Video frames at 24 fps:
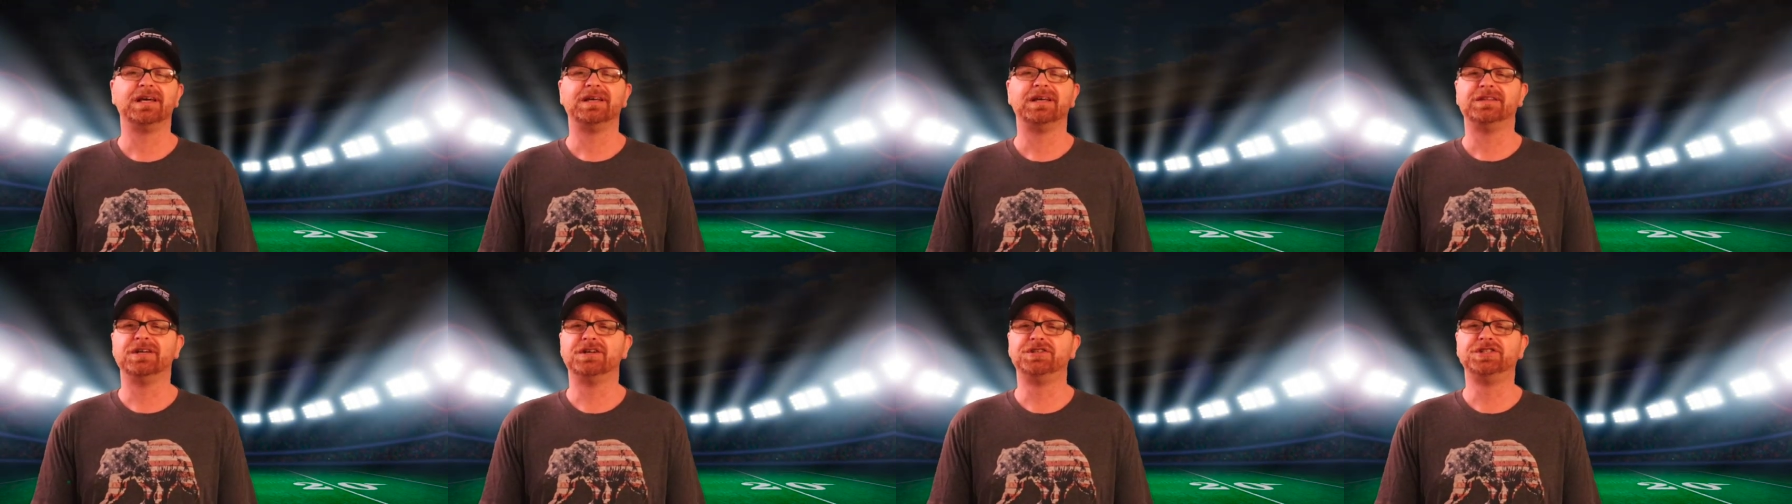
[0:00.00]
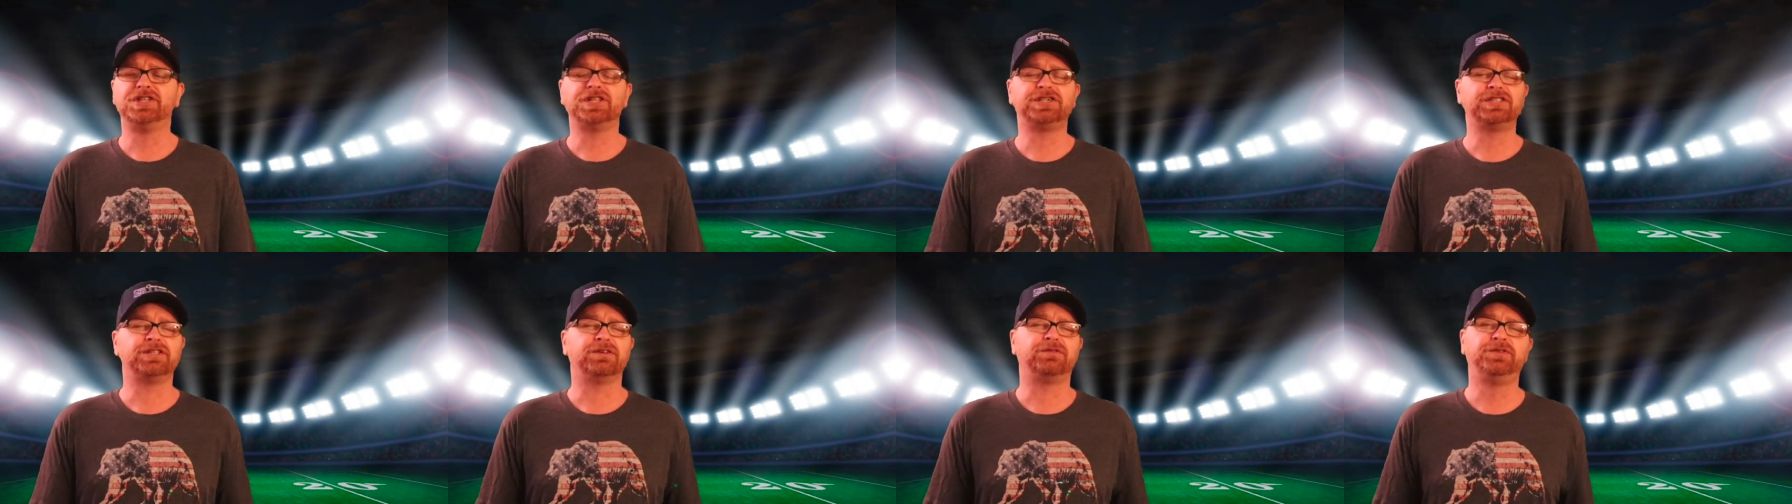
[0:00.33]
they're
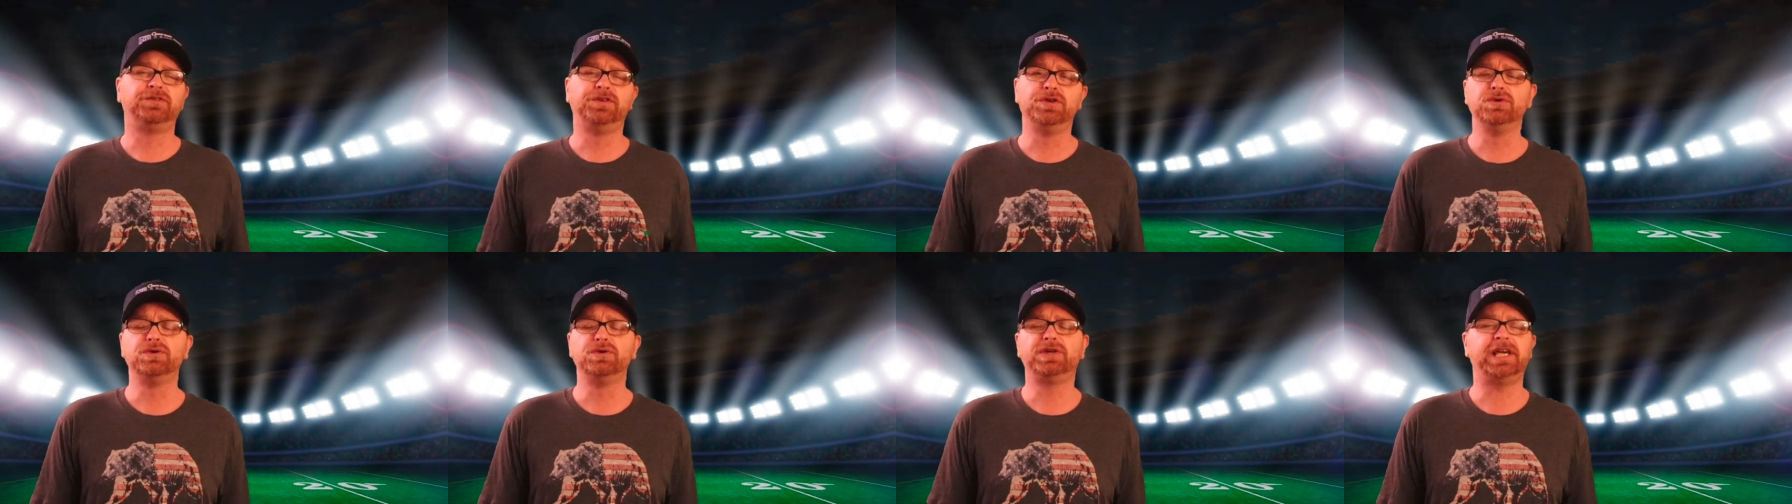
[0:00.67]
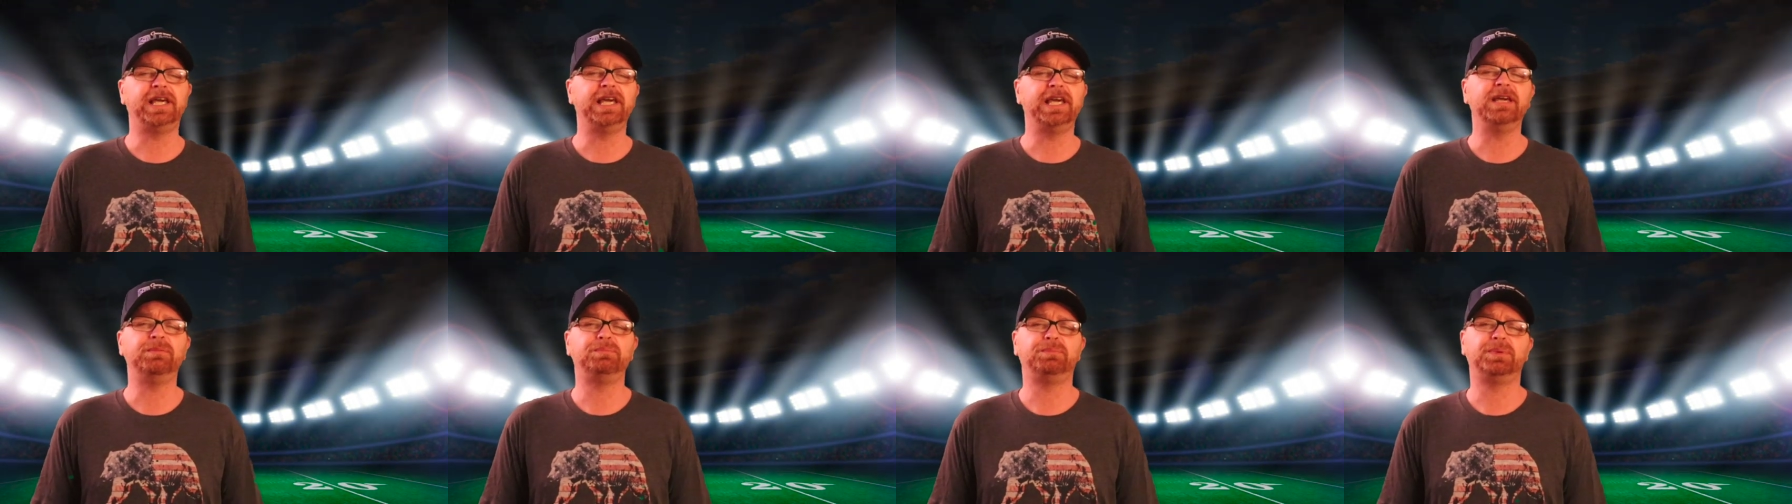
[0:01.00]
just a few
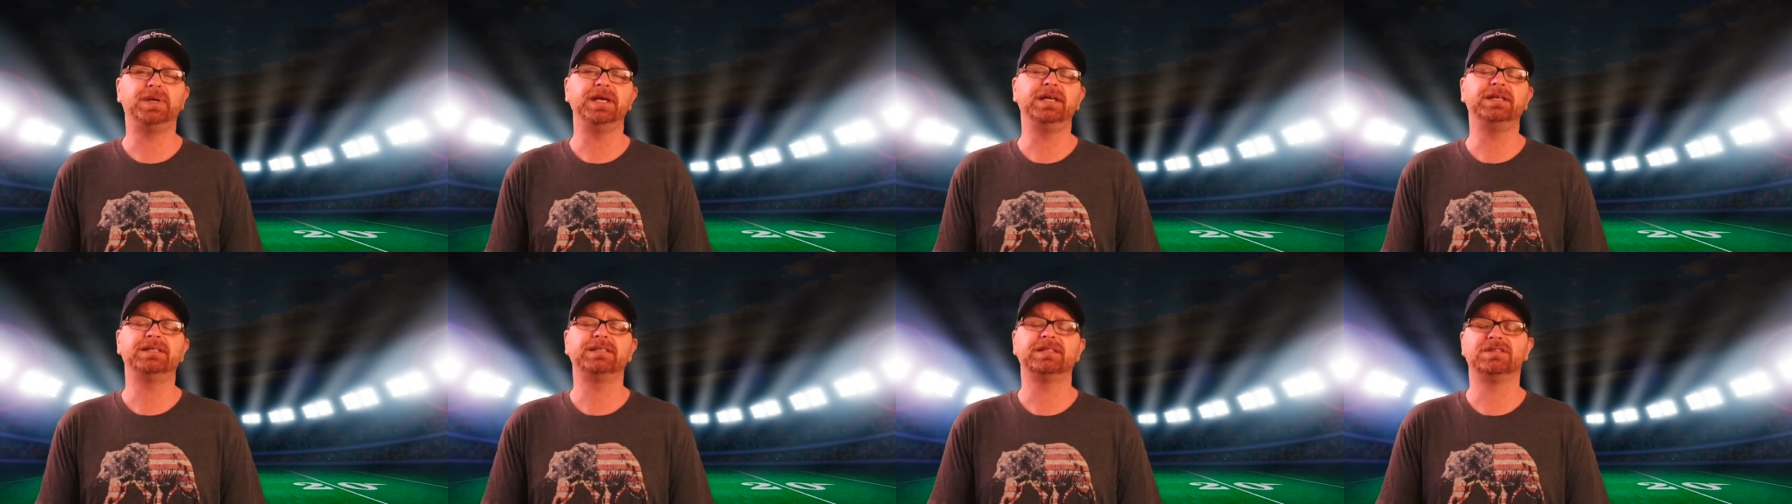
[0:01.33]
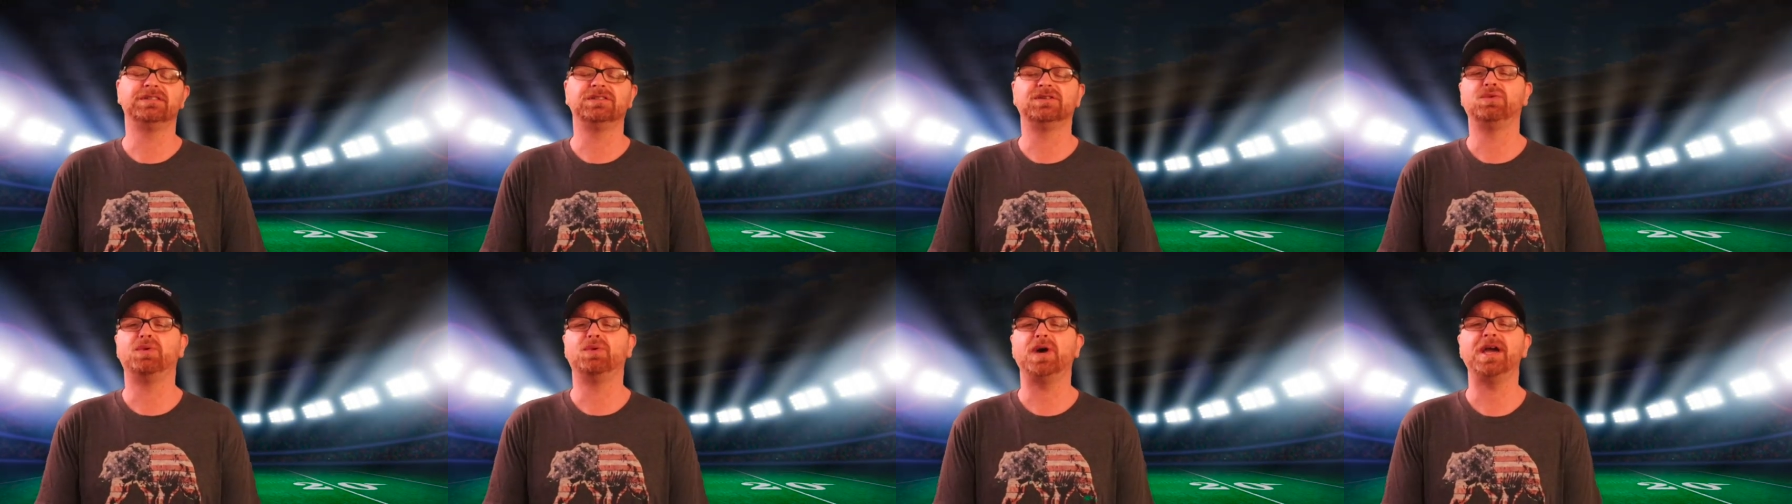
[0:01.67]
key
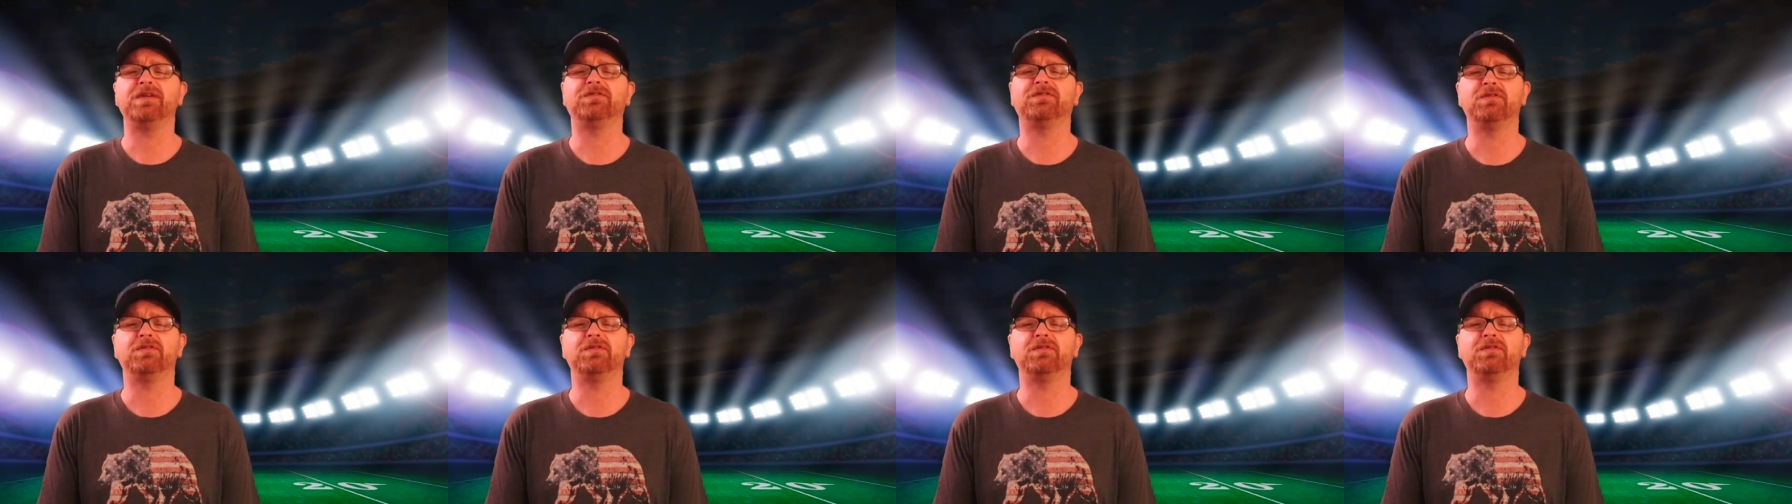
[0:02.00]
pieces away